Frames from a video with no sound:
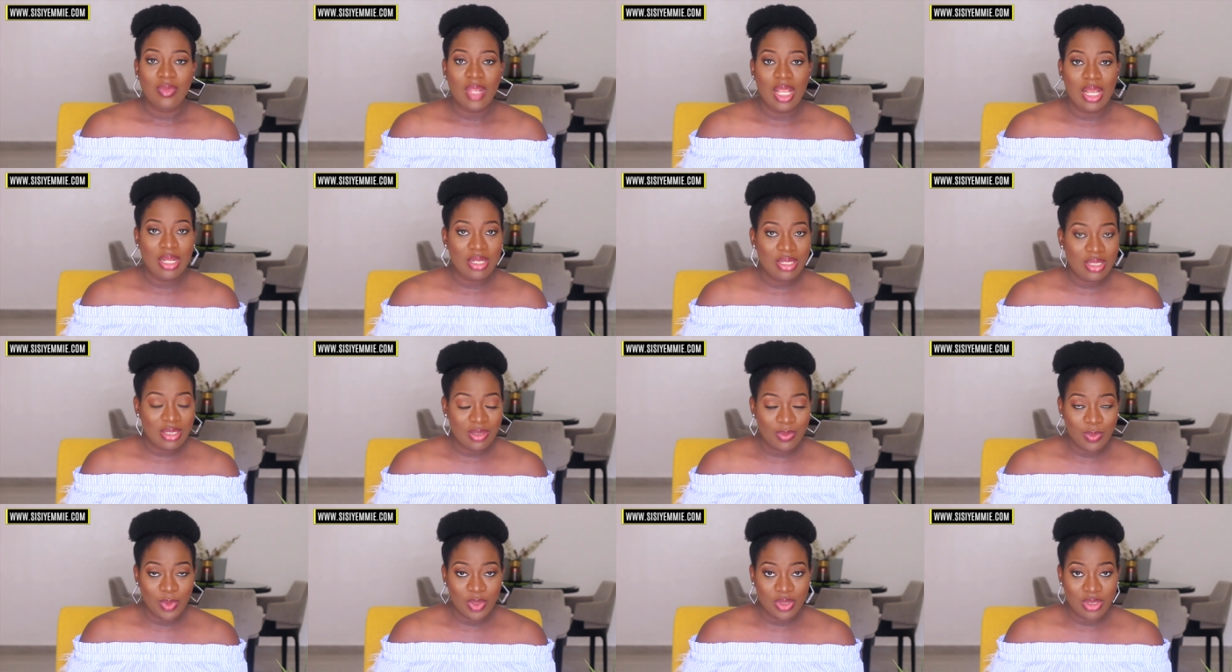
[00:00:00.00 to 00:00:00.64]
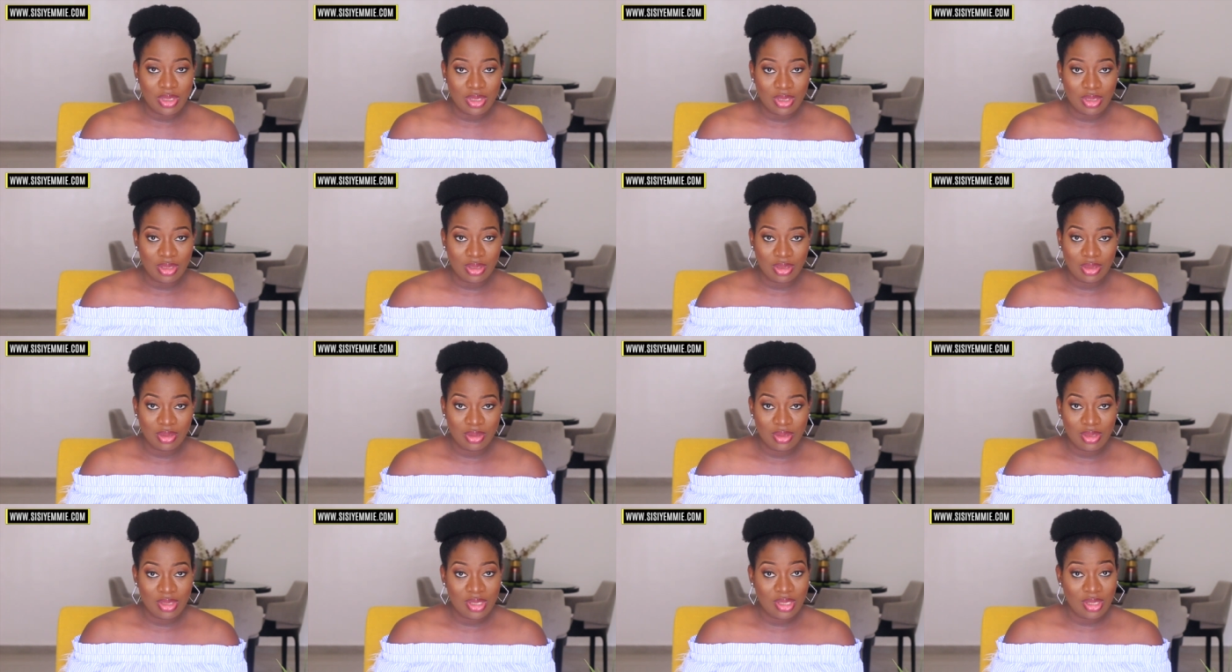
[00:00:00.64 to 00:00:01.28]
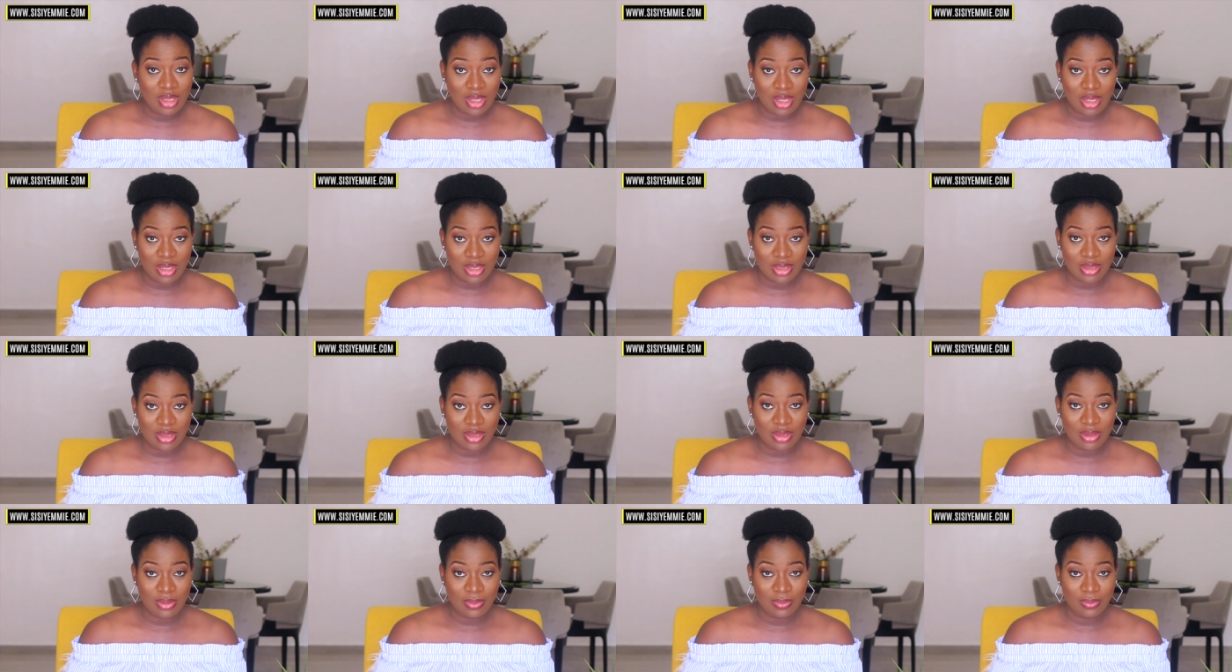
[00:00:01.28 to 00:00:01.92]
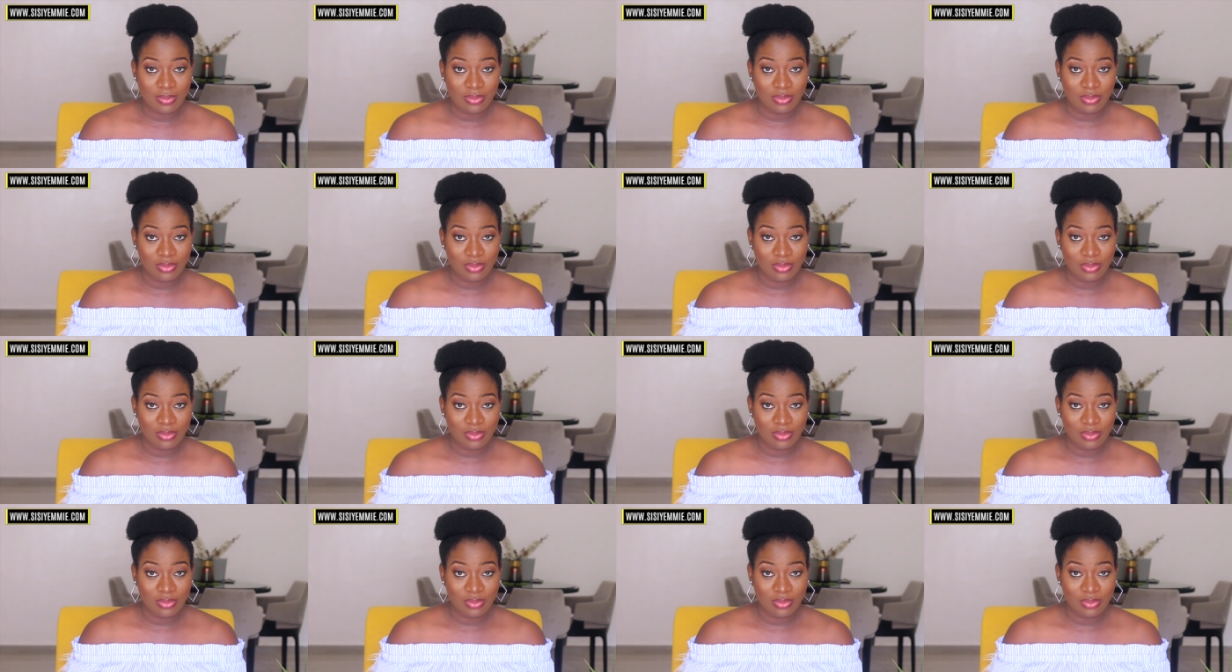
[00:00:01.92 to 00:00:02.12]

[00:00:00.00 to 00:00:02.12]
Any small thing, tears.